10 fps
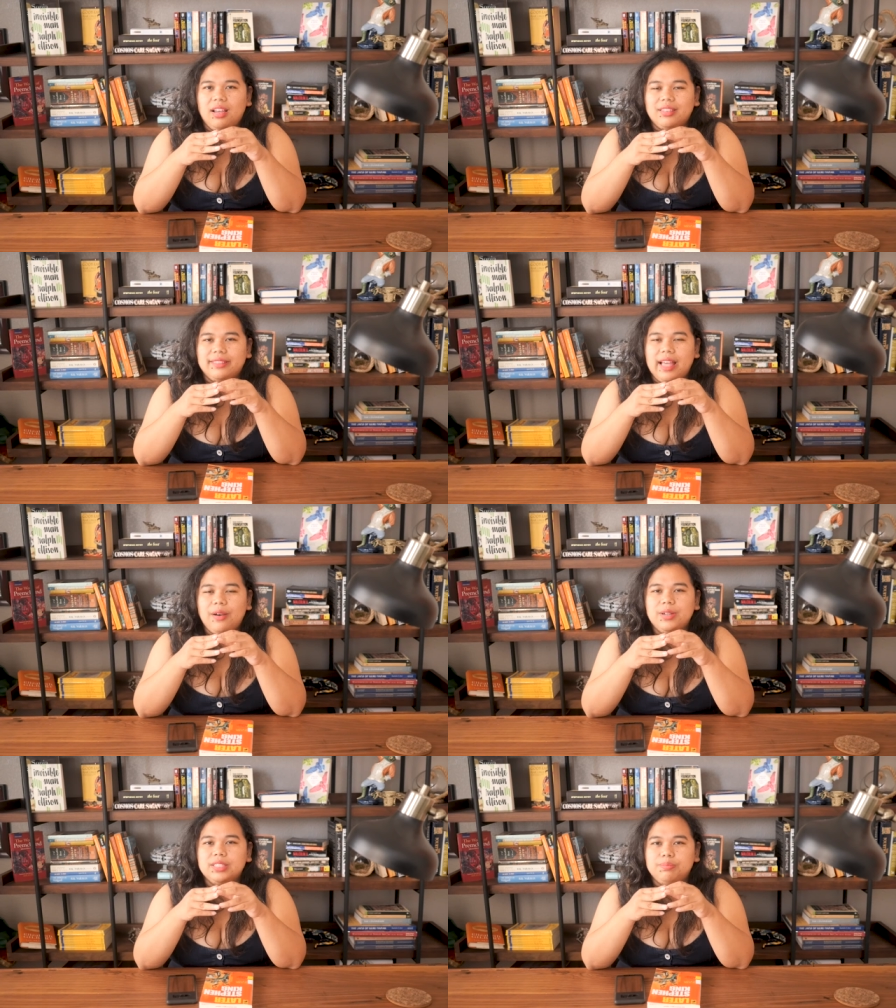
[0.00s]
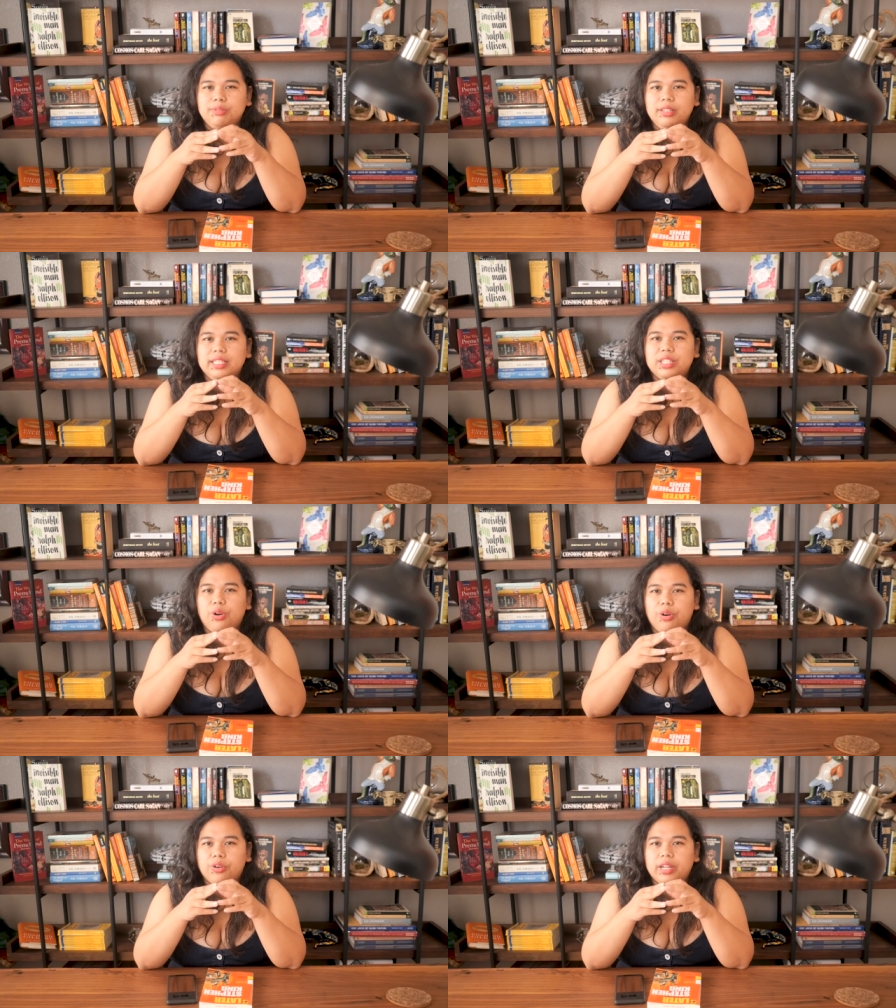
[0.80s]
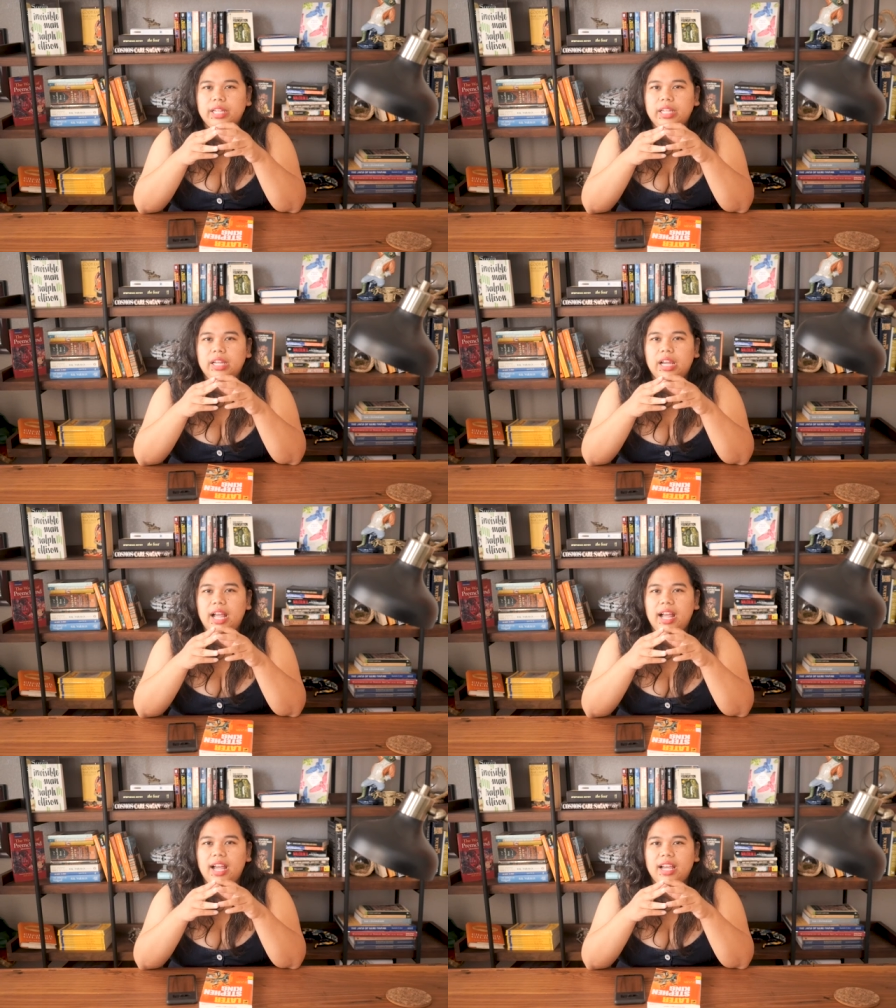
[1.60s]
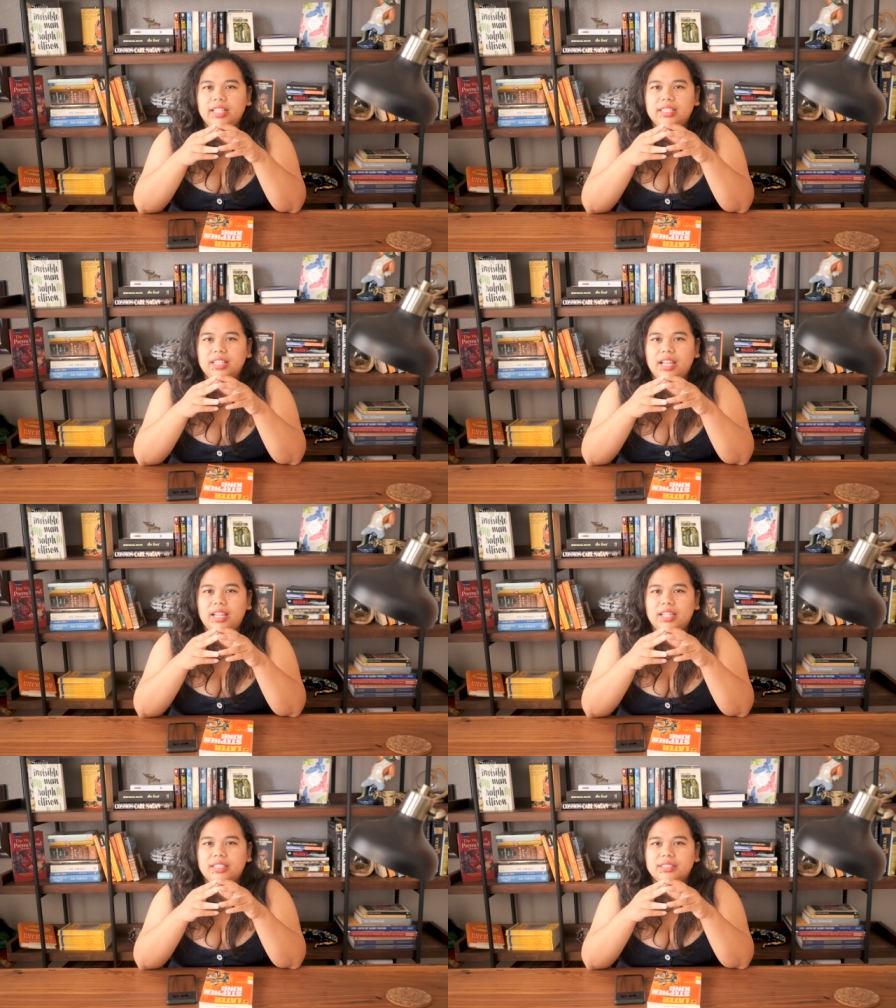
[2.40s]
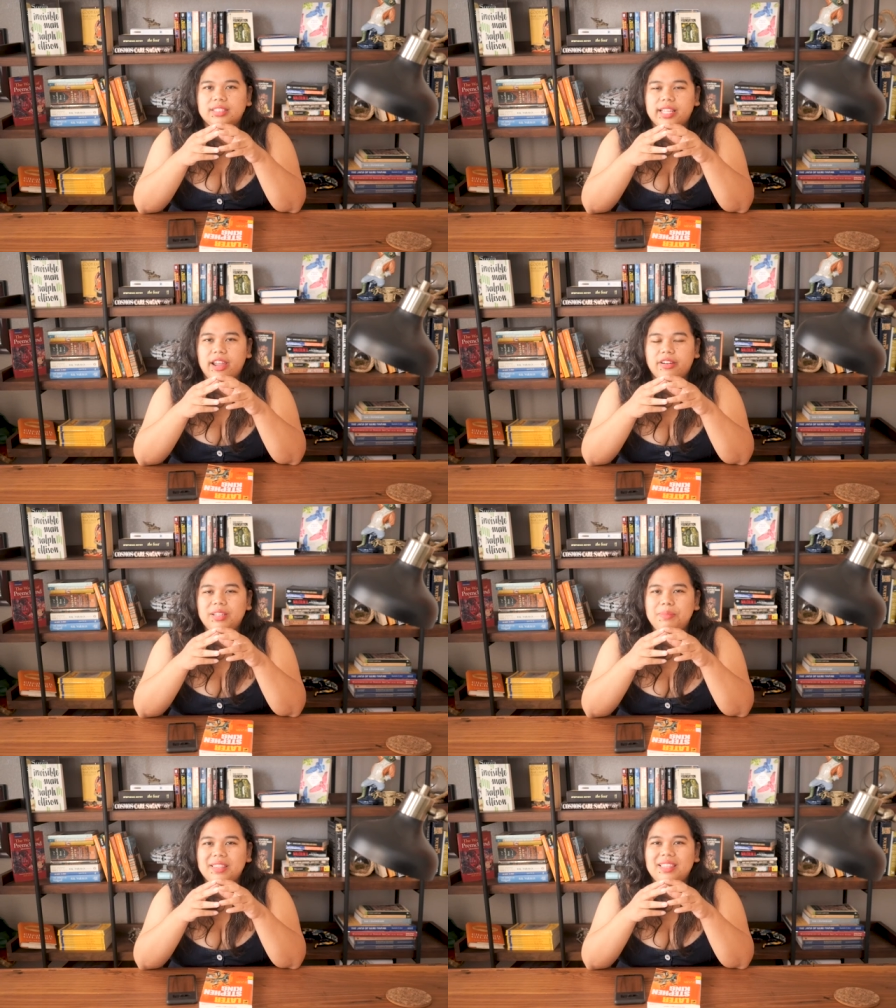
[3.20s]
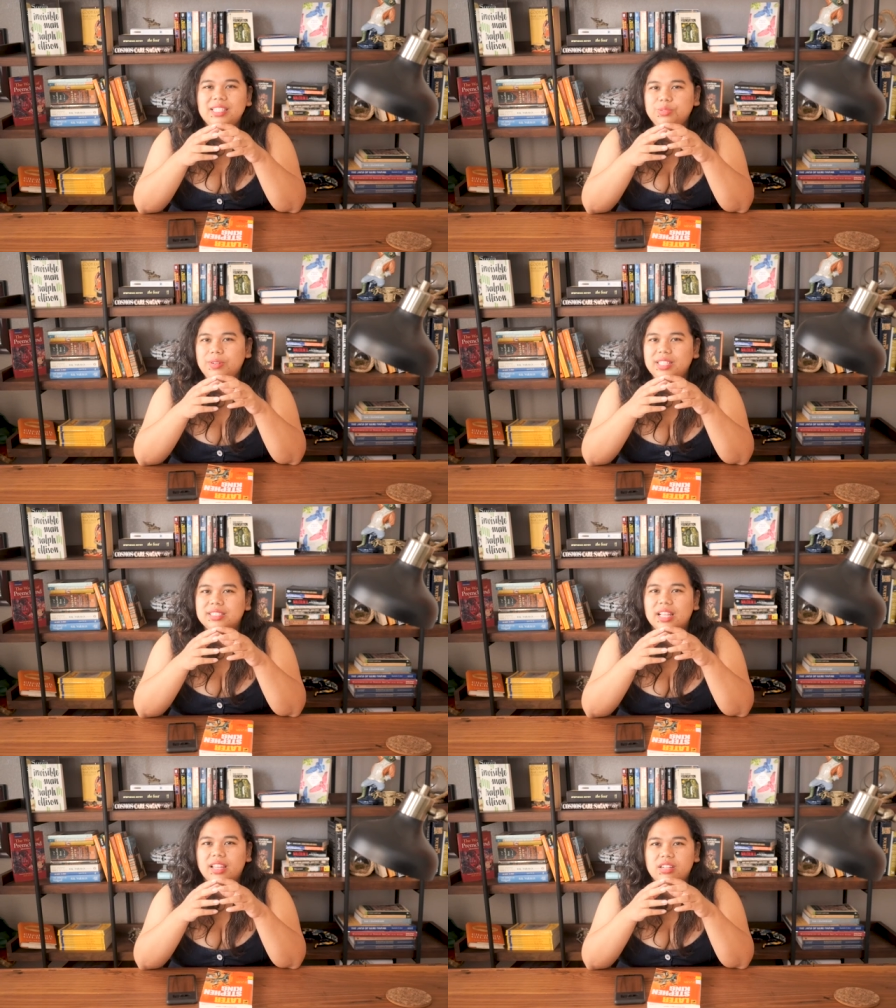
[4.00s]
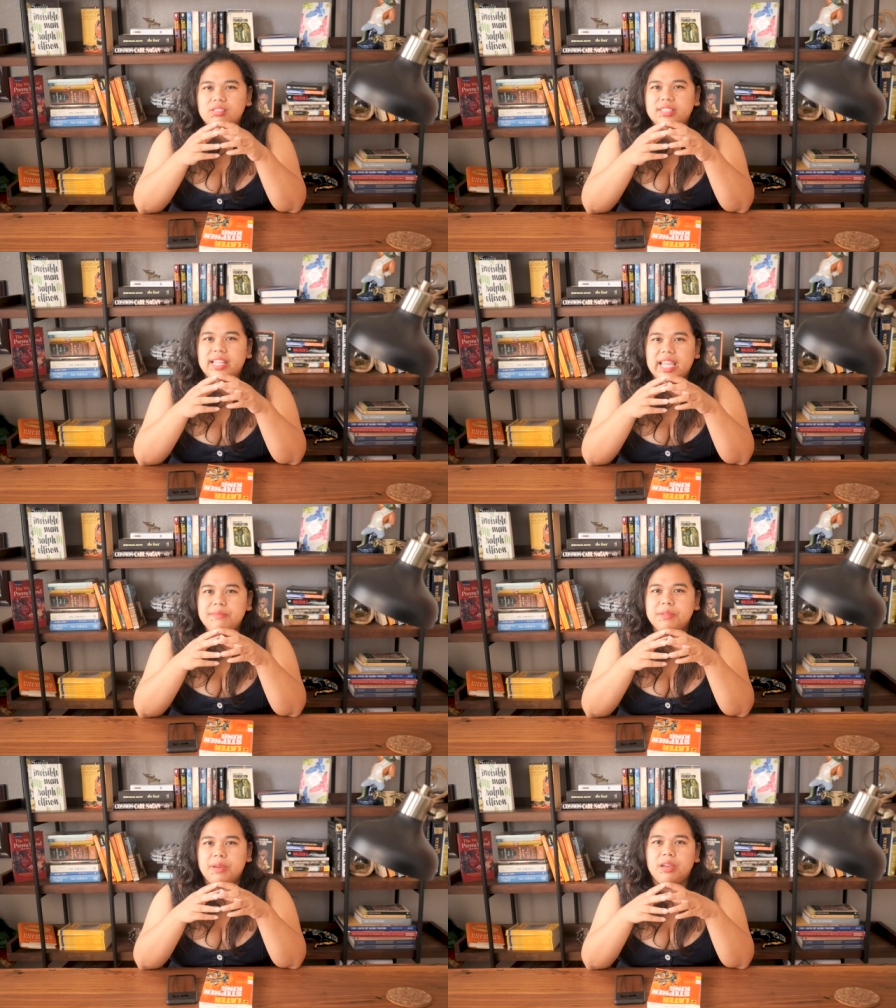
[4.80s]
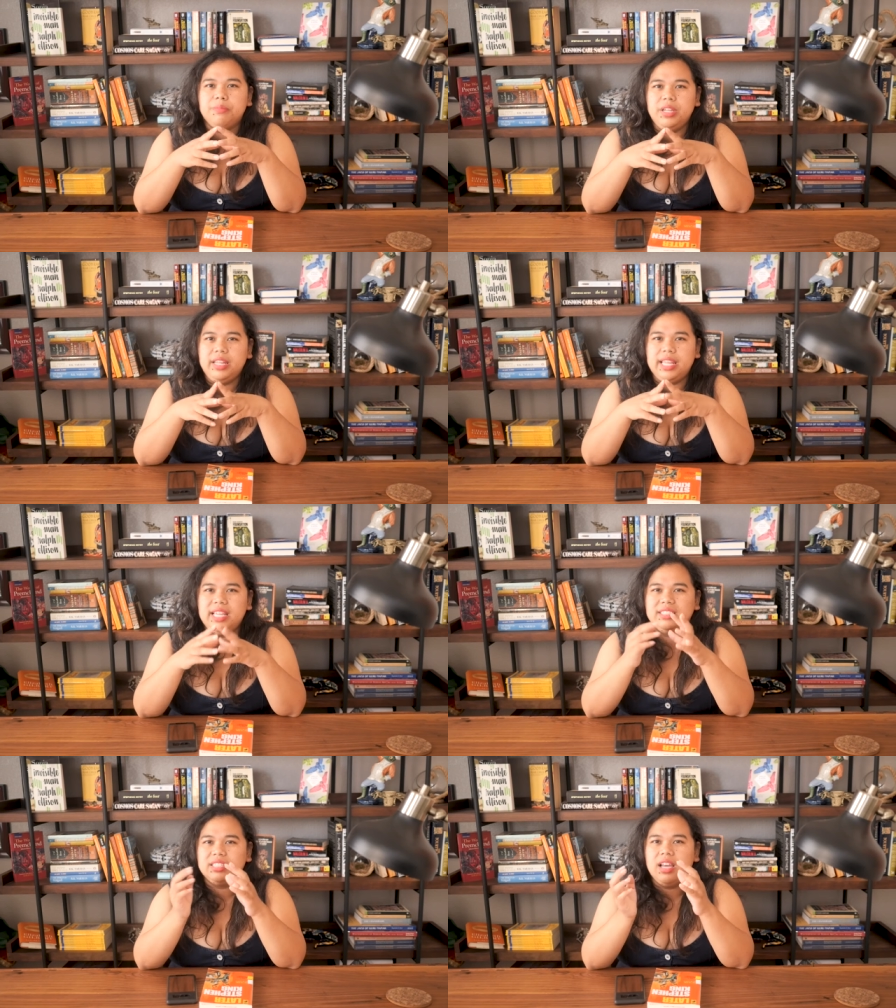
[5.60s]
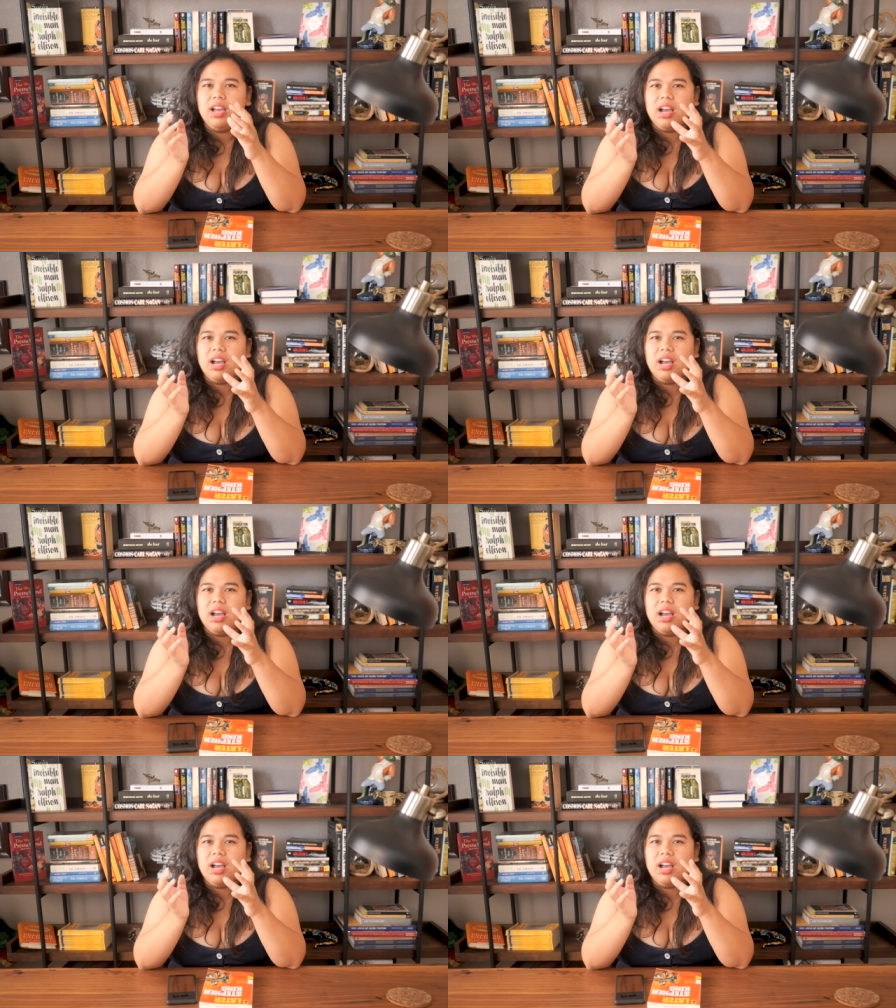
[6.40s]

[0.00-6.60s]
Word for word: that was pretty gory and and scary but this one is a little tame in my opinion it